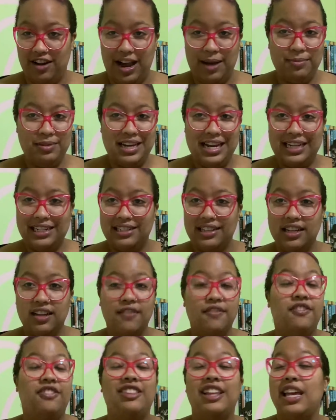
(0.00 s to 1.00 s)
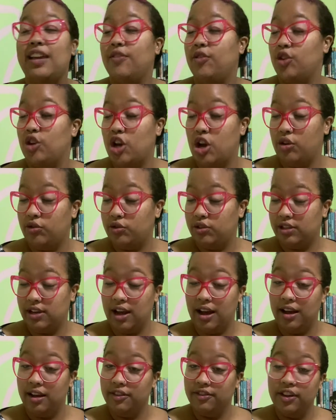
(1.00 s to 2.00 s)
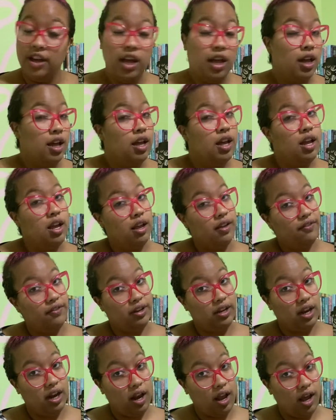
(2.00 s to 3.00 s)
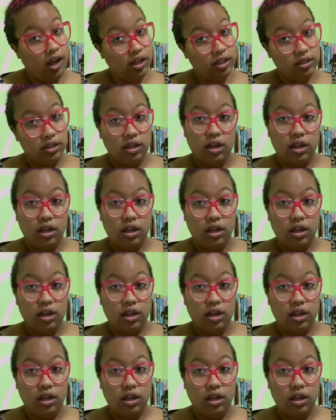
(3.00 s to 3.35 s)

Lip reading: I'm tasting flavor notes of vanilla,